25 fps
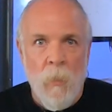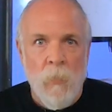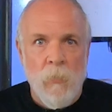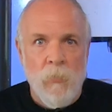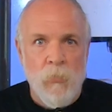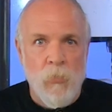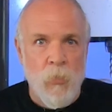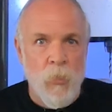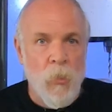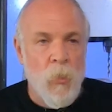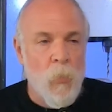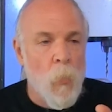
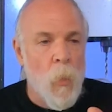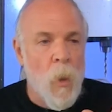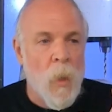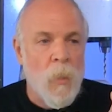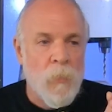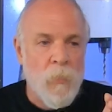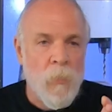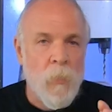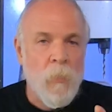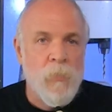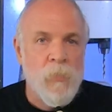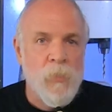So you
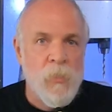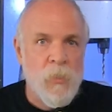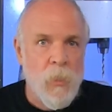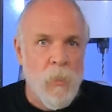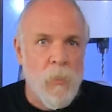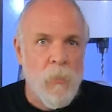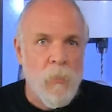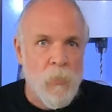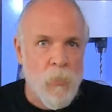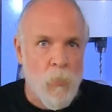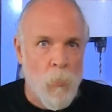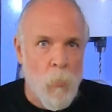want those
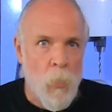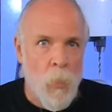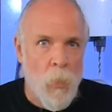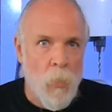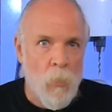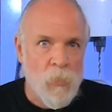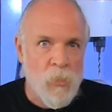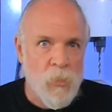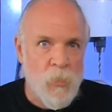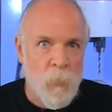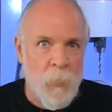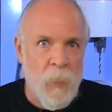cylinder
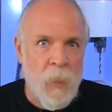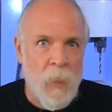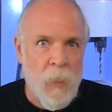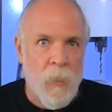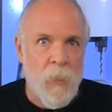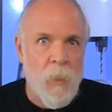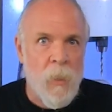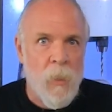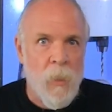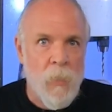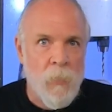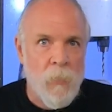walls to be at
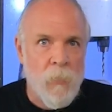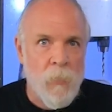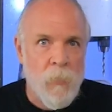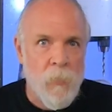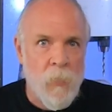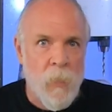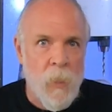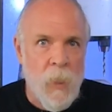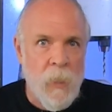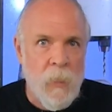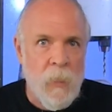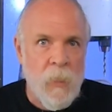
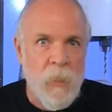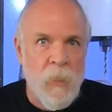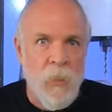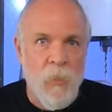190